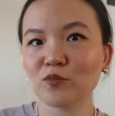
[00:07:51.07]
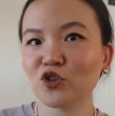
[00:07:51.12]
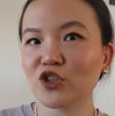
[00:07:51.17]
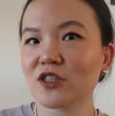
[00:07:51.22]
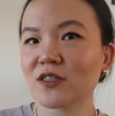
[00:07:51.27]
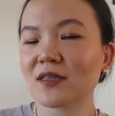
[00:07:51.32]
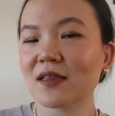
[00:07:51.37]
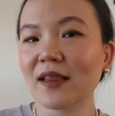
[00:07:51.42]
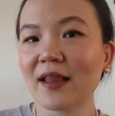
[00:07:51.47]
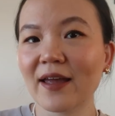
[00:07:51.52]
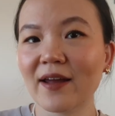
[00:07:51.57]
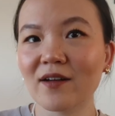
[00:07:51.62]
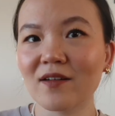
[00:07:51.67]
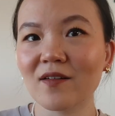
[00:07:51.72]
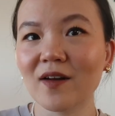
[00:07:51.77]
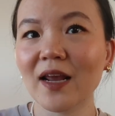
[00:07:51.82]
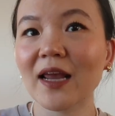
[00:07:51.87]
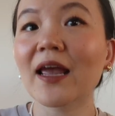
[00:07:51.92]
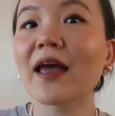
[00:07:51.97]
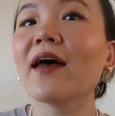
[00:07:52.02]
I'm just
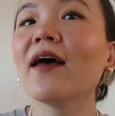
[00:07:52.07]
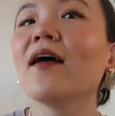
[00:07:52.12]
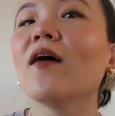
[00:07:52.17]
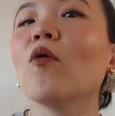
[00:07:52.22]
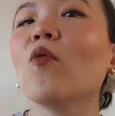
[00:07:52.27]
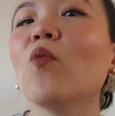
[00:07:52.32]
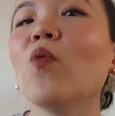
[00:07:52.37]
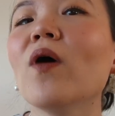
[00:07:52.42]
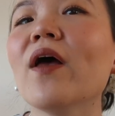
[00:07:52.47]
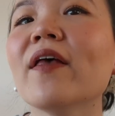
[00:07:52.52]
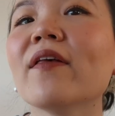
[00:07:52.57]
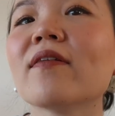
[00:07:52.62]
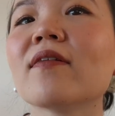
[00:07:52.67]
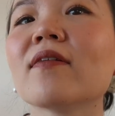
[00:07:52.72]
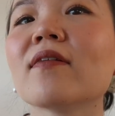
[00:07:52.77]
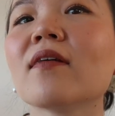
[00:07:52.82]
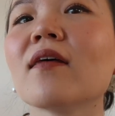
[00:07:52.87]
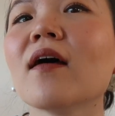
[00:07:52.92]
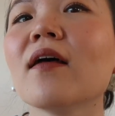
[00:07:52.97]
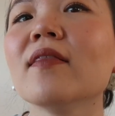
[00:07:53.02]
layering it
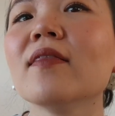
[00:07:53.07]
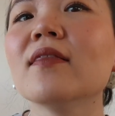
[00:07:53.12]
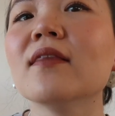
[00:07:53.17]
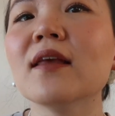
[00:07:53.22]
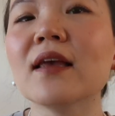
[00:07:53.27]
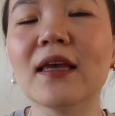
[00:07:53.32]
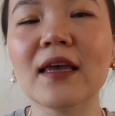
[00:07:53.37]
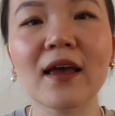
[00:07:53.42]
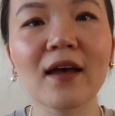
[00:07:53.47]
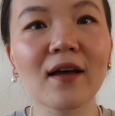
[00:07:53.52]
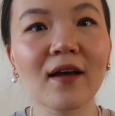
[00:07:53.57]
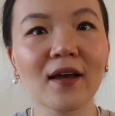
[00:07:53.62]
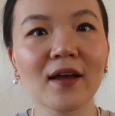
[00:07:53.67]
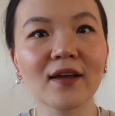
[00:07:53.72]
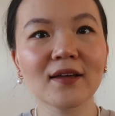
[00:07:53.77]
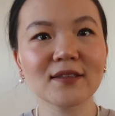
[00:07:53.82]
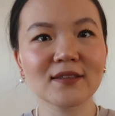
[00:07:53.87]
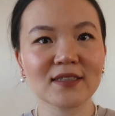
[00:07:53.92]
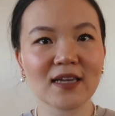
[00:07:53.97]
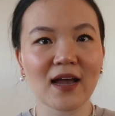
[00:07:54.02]
with the
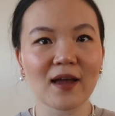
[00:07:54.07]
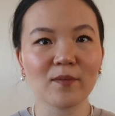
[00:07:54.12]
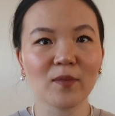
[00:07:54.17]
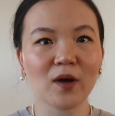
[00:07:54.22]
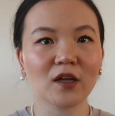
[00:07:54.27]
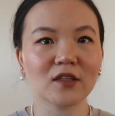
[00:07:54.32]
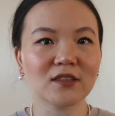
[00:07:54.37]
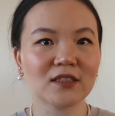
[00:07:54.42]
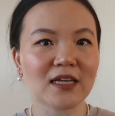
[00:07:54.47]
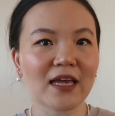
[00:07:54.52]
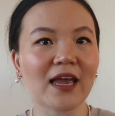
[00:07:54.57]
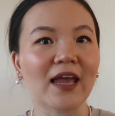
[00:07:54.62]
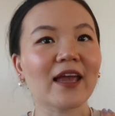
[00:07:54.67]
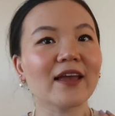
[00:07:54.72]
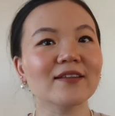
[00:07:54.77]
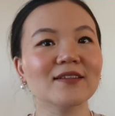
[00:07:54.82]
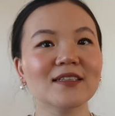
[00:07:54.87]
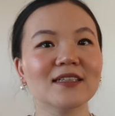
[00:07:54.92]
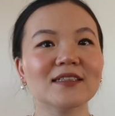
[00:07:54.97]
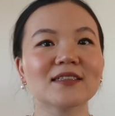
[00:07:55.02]

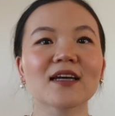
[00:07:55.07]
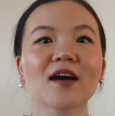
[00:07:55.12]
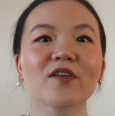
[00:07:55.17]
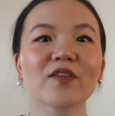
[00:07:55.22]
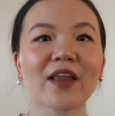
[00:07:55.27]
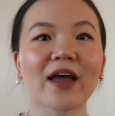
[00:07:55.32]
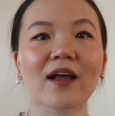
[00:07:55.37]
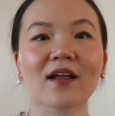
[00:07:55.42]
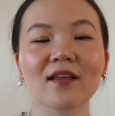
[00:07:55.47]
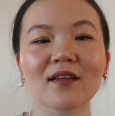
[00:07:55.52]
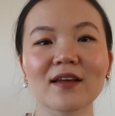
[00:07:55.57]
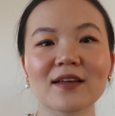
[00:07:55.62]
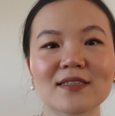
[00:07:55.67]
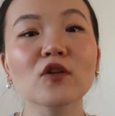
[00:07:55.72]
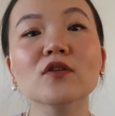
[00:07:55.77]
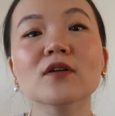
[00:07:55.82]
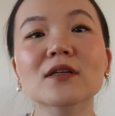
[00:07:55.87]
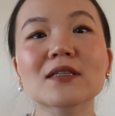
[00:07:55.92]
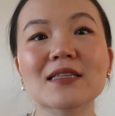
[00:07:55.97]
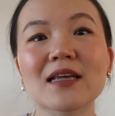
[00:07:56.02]
diamante detail necklace. It
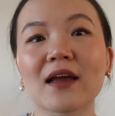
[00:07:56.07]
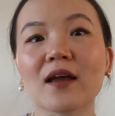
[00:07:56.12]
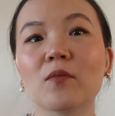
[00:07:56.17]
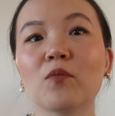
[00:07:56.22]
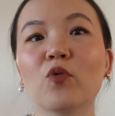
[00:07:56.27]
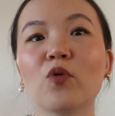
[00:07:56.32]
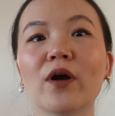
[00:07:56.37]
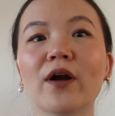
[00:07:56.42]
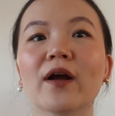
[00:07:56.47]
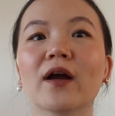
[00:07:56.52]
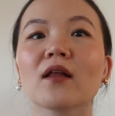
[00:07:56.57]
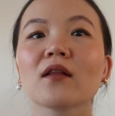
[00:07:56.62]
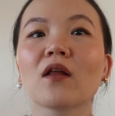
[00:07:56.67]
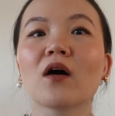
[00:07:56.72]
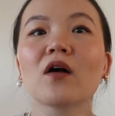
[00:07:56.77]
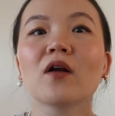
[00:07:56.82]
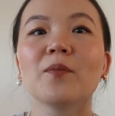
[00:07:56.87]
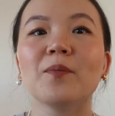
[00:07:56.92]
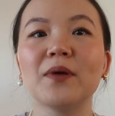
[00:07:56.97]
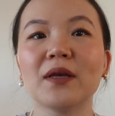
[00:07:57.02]
looks like I'm wearing a
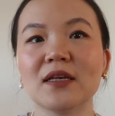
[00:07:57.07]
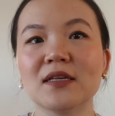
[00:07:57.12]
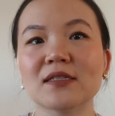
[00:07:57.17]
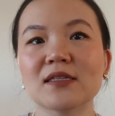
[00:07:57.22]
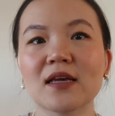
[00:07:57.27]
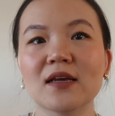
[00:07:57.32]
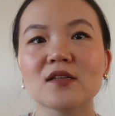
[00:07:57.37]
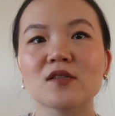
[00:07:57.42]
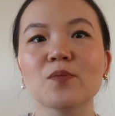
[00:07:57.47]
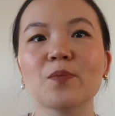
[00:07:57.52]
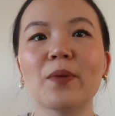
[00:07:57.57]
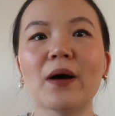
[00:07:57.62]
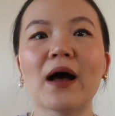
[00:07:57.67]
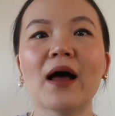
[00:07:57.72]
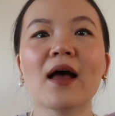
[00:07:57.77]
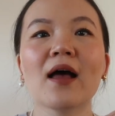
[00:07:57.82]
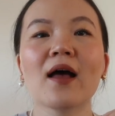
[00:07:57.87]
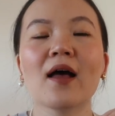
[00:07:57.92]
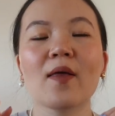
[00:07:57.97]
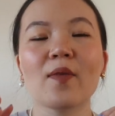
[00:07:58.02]
lot of pieces, but
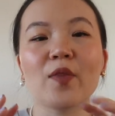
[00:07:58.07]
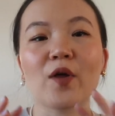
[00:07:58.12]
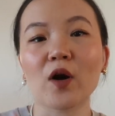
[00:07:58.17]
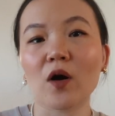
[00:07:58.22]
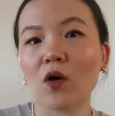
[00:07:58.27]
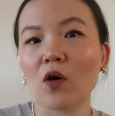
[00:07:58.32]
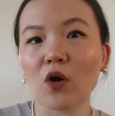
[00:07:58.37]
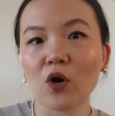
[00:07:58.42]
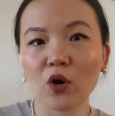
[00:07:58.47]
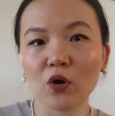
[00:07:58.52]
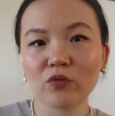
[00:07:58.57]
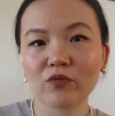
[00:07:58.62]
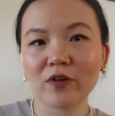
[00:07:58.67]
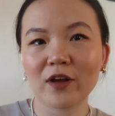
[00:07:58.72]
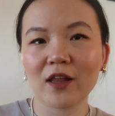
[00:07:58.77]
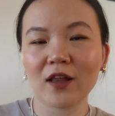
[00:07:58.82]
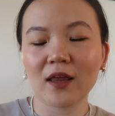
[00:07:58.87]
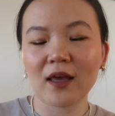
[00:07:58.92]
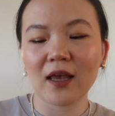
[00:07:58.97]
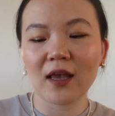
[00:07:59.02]
they're all
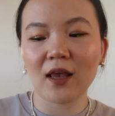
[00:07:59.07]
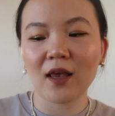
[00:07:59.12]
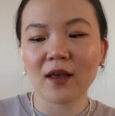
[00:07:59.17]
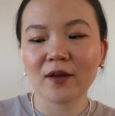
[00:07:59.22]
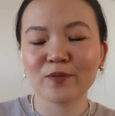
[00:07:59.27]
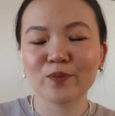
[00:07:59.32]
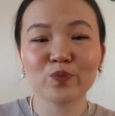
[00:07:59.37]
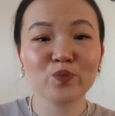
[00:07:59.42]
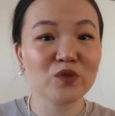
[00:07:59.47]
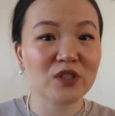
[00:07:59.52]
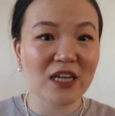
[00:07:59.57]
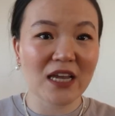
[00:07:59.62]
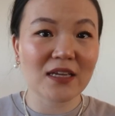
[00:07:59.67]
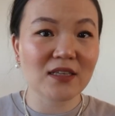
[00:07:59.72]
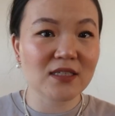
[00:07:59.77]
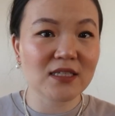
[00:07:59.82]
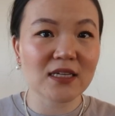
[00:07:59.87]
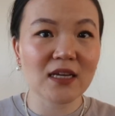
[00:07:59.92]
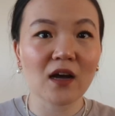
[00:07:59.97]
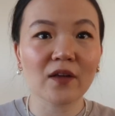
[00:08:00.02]
really
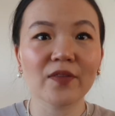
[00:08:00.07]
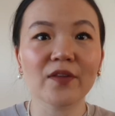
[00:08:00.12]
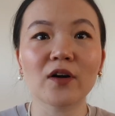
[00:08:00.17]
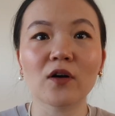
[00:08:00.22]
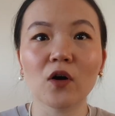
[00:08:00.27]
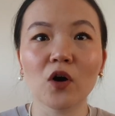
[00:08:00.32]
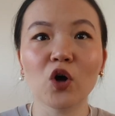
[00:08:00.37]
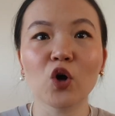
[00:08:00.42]
dainty on their